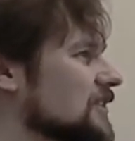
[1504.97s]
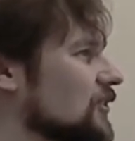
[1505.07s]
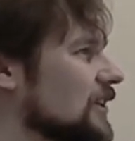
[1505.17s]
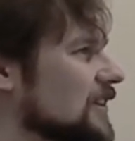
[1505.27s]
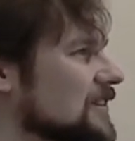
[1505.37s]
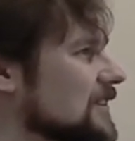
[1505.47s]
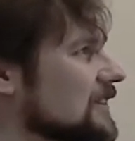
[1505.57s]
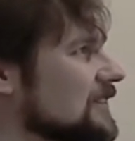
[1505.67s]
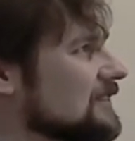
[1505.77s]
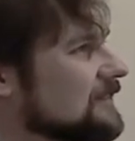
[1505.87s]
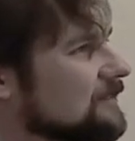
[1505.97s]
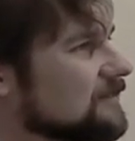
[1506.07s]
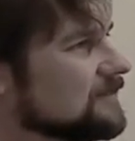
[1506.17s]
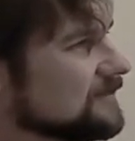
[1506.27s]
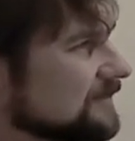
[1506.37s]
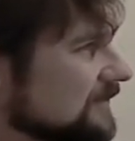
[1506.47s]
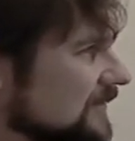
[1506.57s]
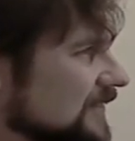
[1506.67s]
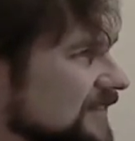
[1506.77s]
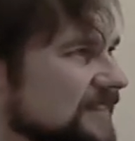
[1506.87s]
I realize that
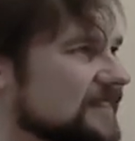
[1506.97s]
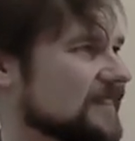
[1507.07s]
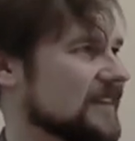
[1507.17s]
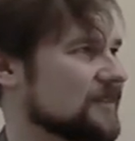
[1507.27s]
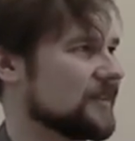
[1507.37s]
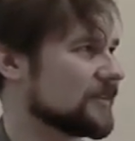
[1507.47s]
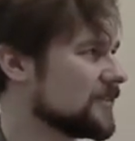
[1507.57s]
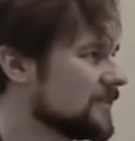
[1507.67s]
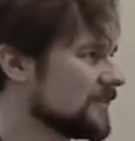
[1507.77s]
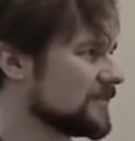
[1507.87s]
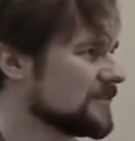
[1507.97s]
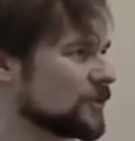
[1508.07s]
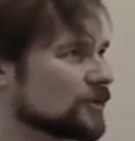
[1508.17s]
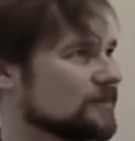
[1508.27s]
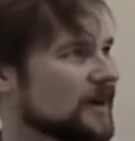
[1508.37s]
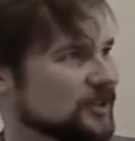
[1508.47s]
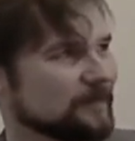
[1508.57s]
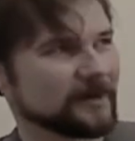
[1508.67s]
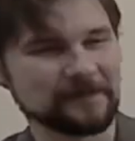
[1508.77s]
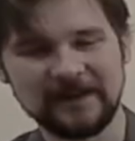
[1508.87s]
I do not talk much
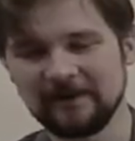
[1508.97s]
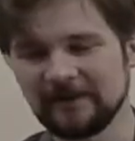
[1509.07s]
about many of